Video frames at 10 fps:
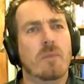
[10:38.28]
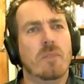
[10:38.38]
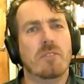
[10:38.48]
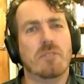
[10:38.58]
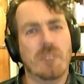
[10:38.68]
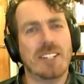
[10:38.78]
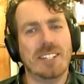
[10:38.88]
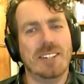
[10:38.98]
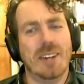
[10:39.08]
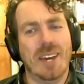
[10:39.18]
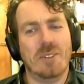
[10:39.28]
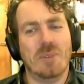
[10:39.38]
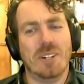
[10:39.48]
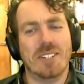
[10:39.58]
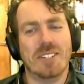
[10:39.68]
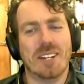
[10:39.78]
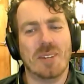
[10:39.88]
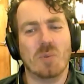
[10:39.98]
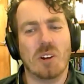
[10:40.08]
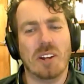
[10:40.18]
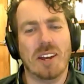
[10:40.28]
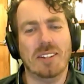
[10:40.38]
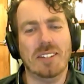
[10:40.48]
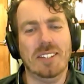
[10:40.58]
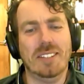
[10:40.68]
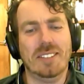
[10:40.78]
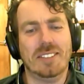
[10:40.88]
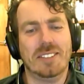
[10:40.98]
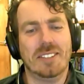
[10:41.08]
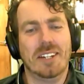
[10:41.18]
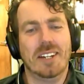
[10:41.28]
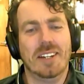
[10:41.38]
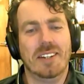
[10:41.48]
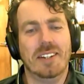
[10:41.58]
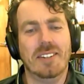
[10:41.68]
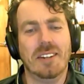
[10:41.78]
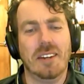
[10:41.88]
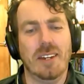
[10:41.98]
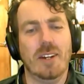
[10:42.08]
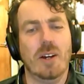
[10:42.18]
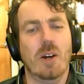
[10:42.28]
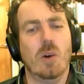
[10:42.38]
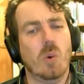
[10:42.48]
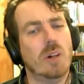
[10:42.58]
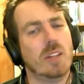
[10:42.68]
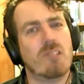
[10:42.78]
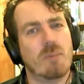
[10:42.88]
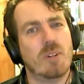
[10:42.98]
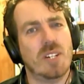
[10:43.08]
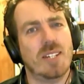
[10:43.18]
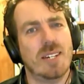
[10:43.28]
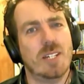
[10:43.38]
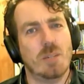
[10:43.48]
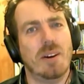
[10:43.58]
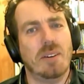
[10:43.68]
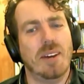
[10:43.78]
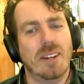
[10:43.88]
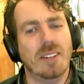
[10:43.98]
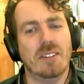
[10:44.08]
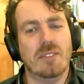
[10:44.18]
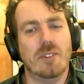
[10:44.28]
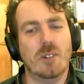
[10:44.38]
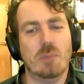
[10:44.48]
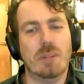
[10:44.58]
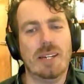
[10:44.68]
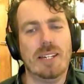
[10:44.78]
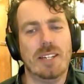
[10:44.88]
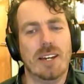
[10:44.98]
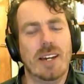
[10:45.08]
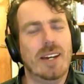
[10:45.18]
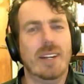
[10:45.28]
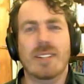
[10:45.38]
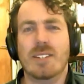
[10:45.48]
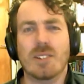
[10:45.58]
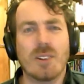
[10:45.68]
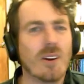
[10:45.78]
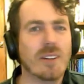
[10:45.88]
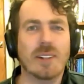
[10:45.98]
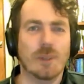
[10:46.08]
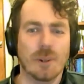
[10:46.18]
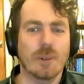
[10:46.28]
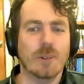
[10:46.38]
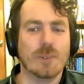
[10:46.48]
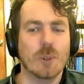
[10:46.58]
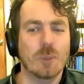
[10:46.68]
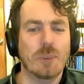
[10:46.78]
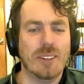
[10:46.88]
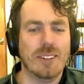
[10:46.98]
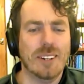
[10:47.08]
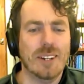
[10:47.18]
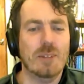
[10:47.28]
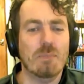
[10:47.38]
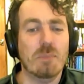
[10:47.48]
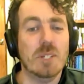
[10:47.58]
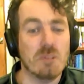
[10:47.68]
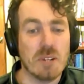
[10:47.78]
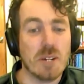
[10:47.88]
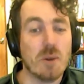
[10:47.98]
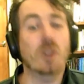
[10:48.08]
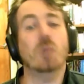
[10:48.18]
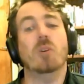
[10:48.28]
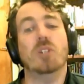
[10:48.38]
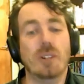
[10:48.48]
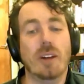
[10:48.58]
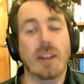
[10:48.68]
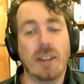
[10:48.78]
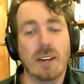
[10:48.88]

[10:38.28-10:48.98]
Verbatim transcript: firstly, you have to understand what hell is. You need to hear what Scripture says about hell in the first place. It's not eternal torment, misery, call it what you like.